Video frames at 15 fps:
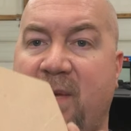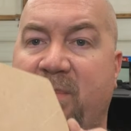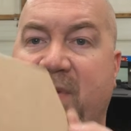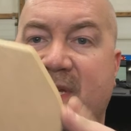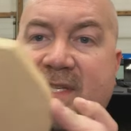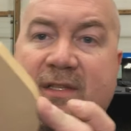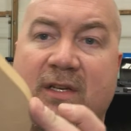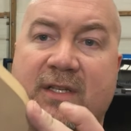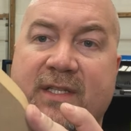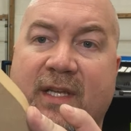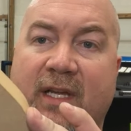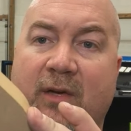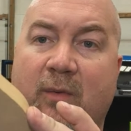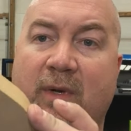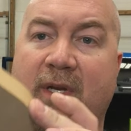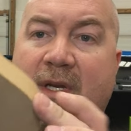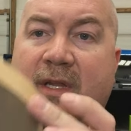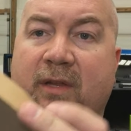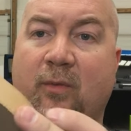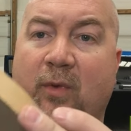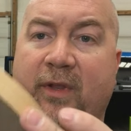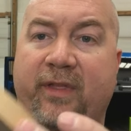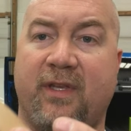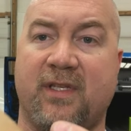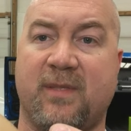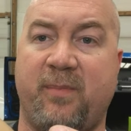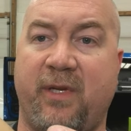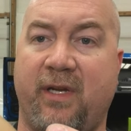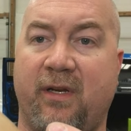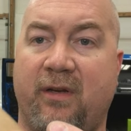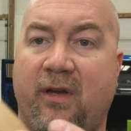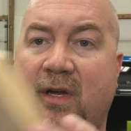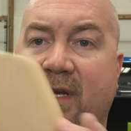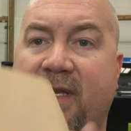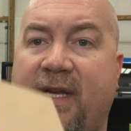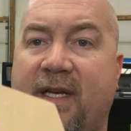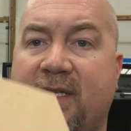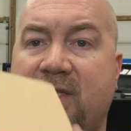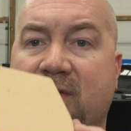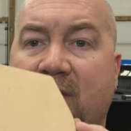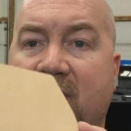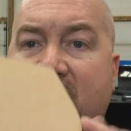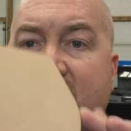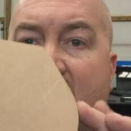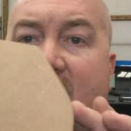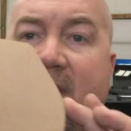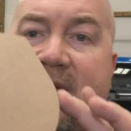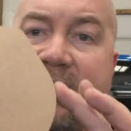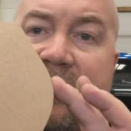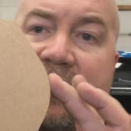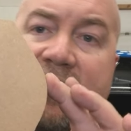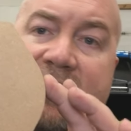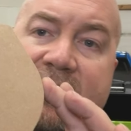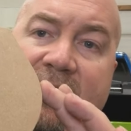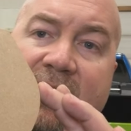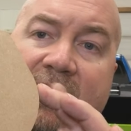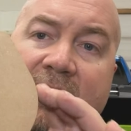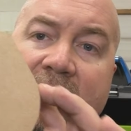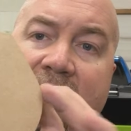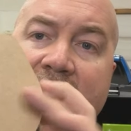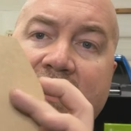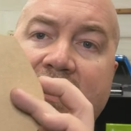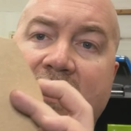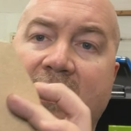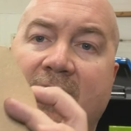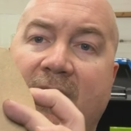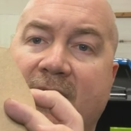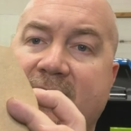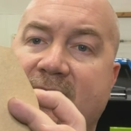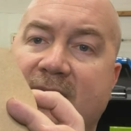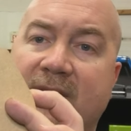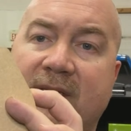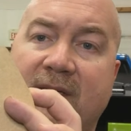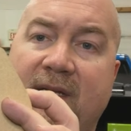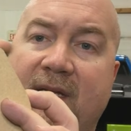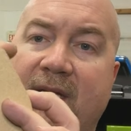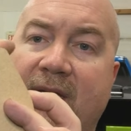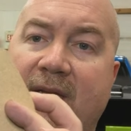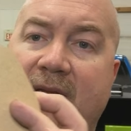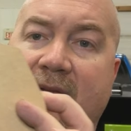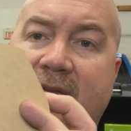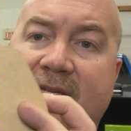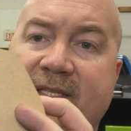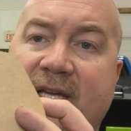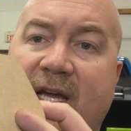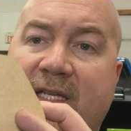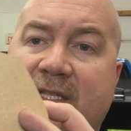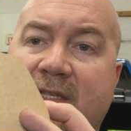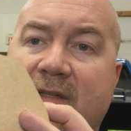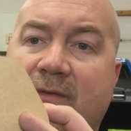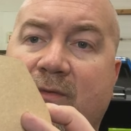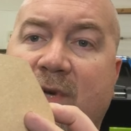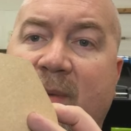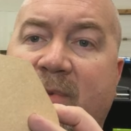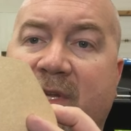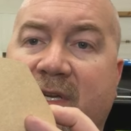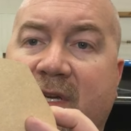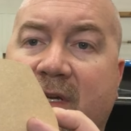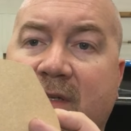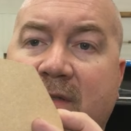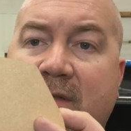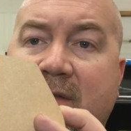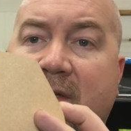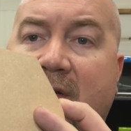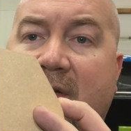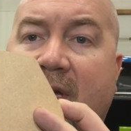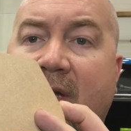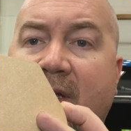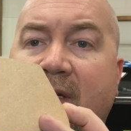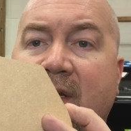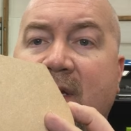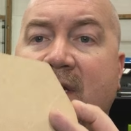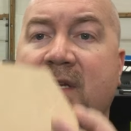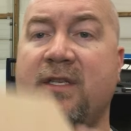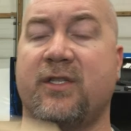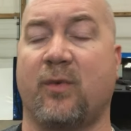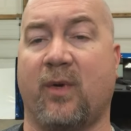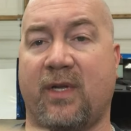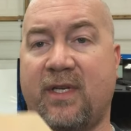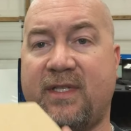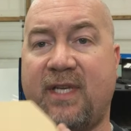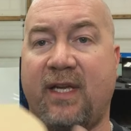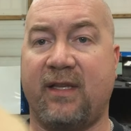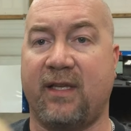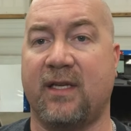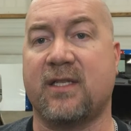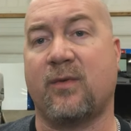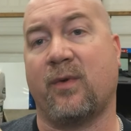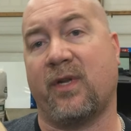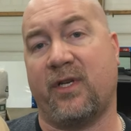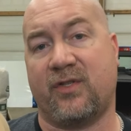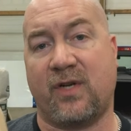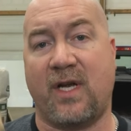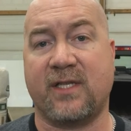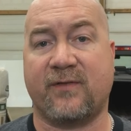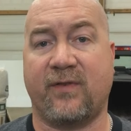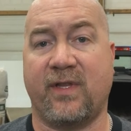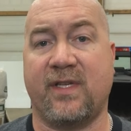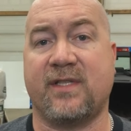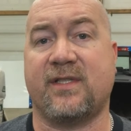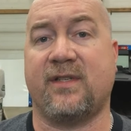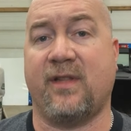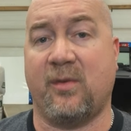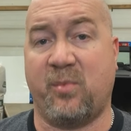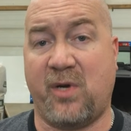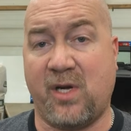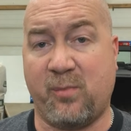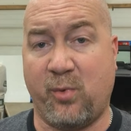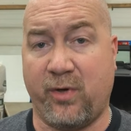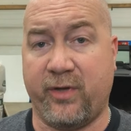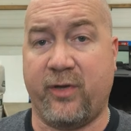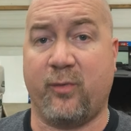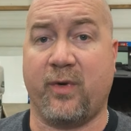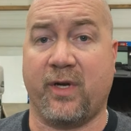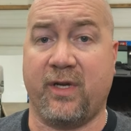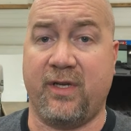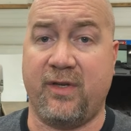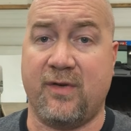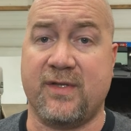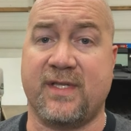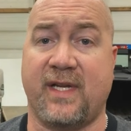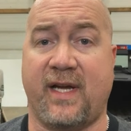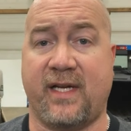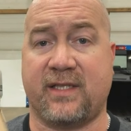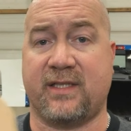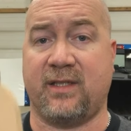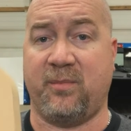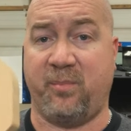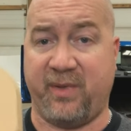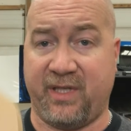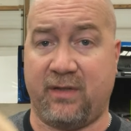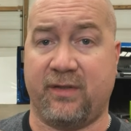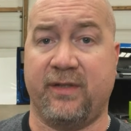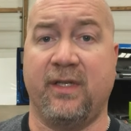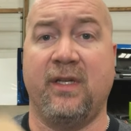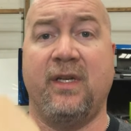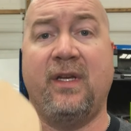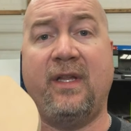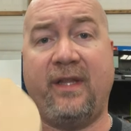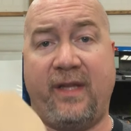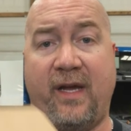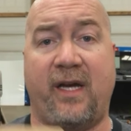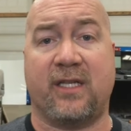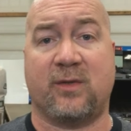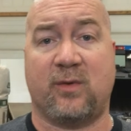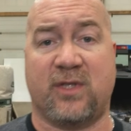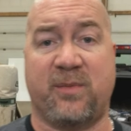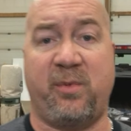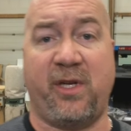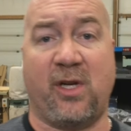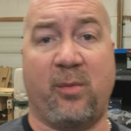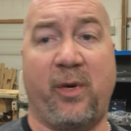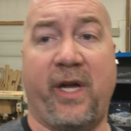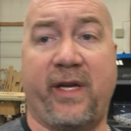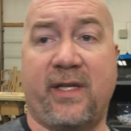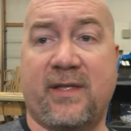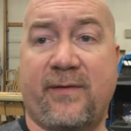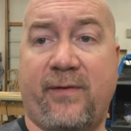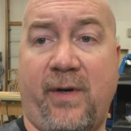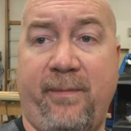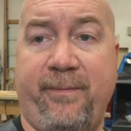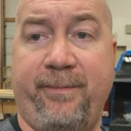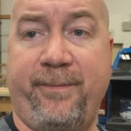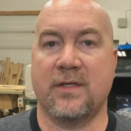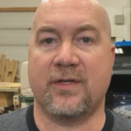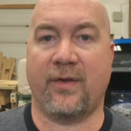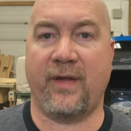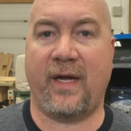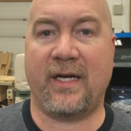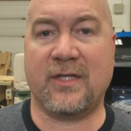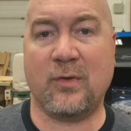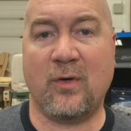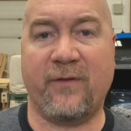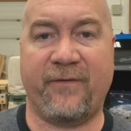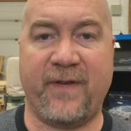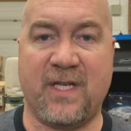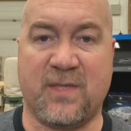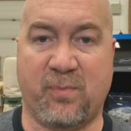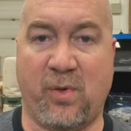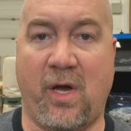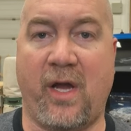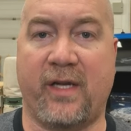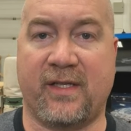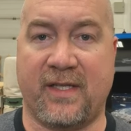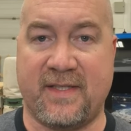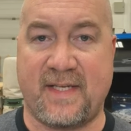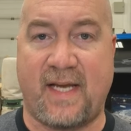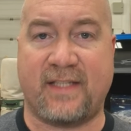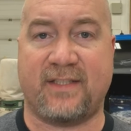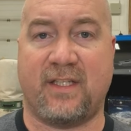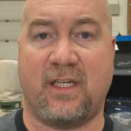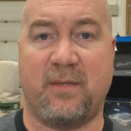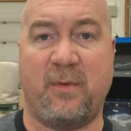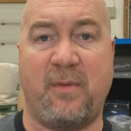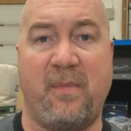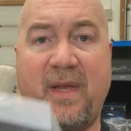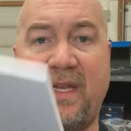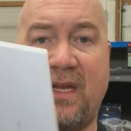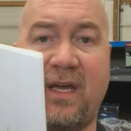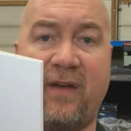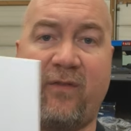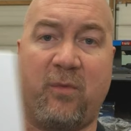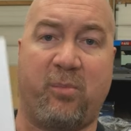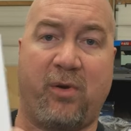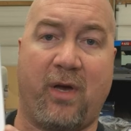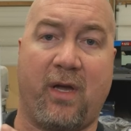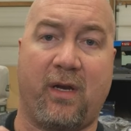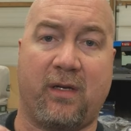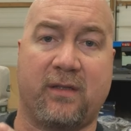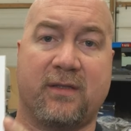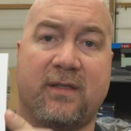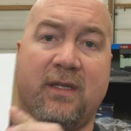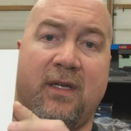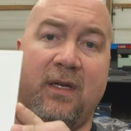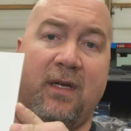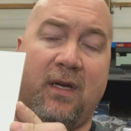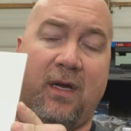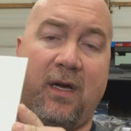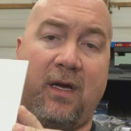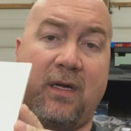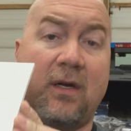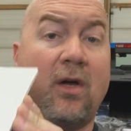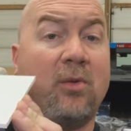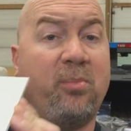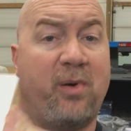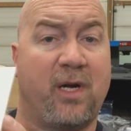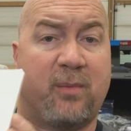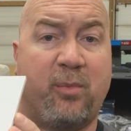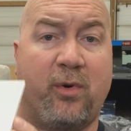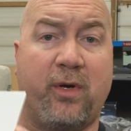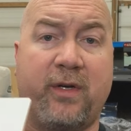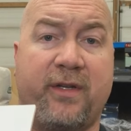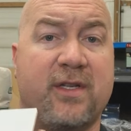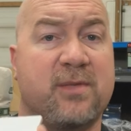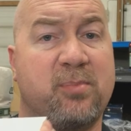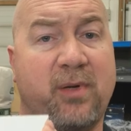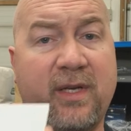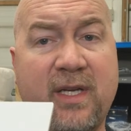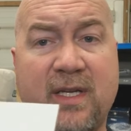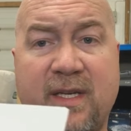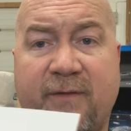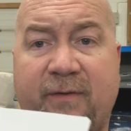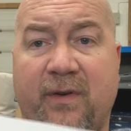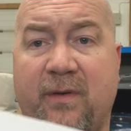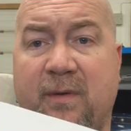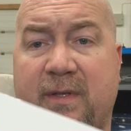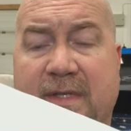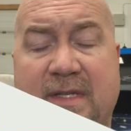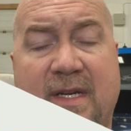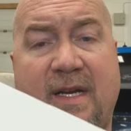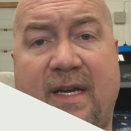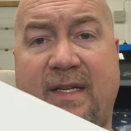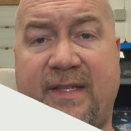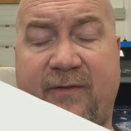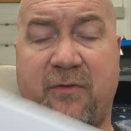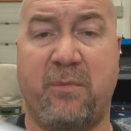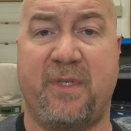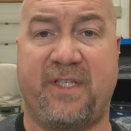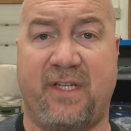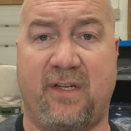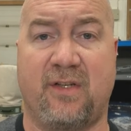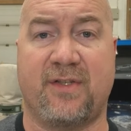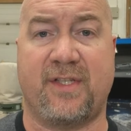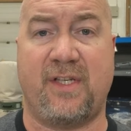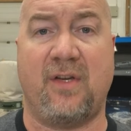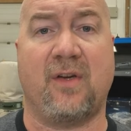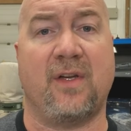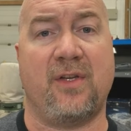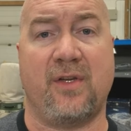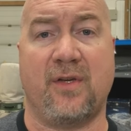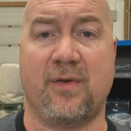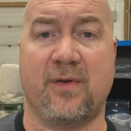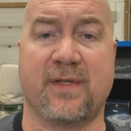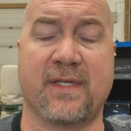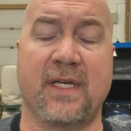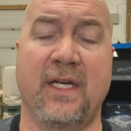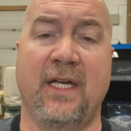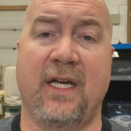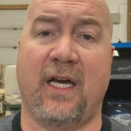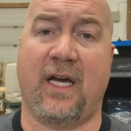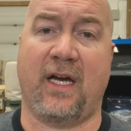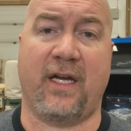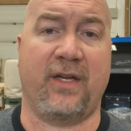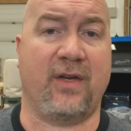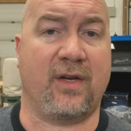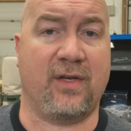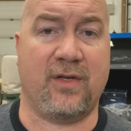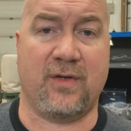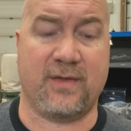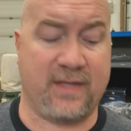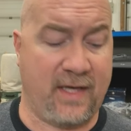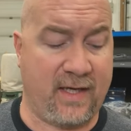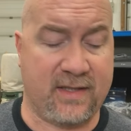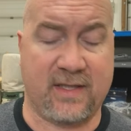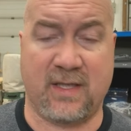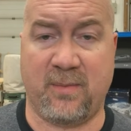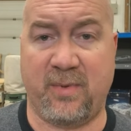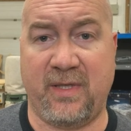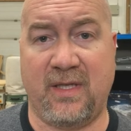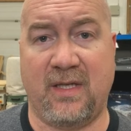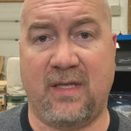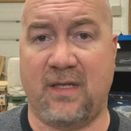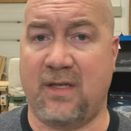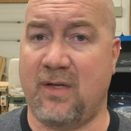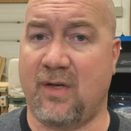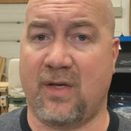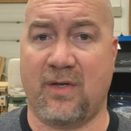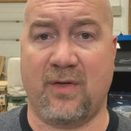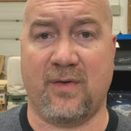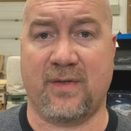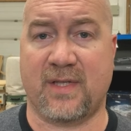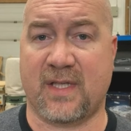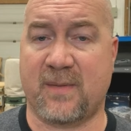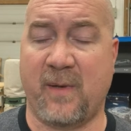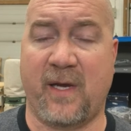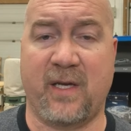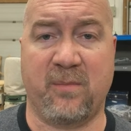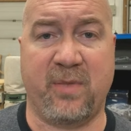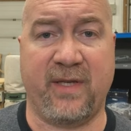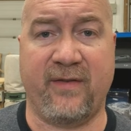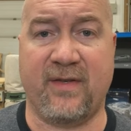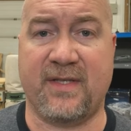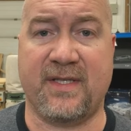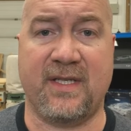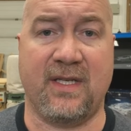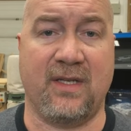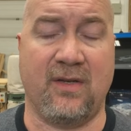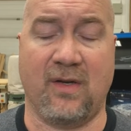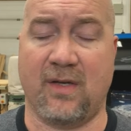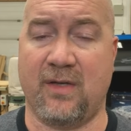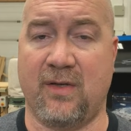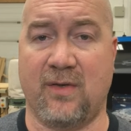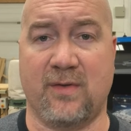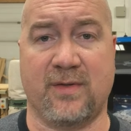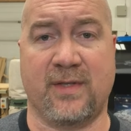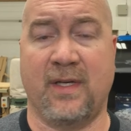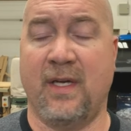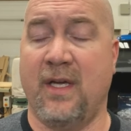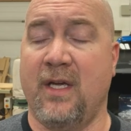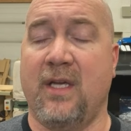that piece looks like when, with the speaker not attached to it. So as you can see, it's an exact replica, okay? So we're gonna take this and we're gonna transfer this to the puck board that we're gonna use to actually build the actual speaker brackets from. So the actual finished product is actually gonna be made out of a product uh, called puckboard. There's plenty of different, uh, different materials that you can use. Uh, you can use HDPE, you can use expanded PVC, you can use,